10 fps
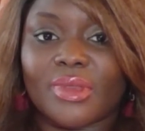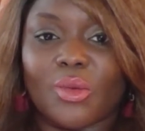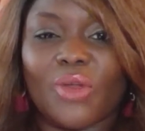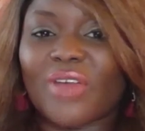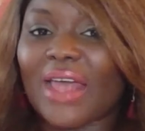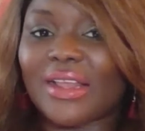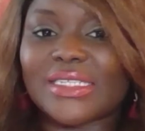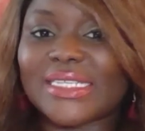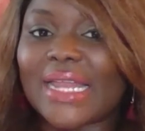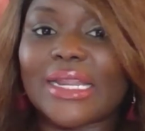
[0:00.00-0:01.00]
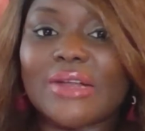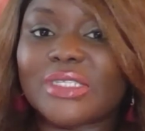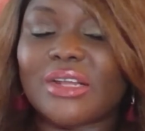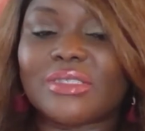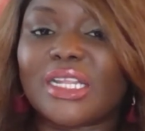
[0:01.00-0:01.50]
We've got to extend
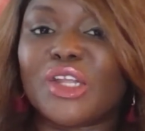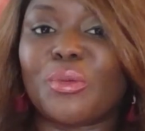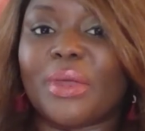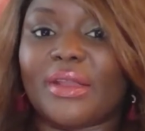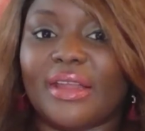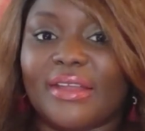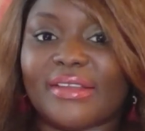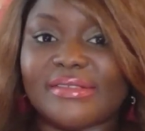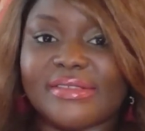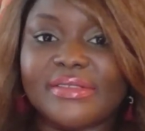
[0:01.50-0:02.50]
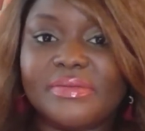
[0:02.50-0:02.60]
ourselves a little bit, ladies.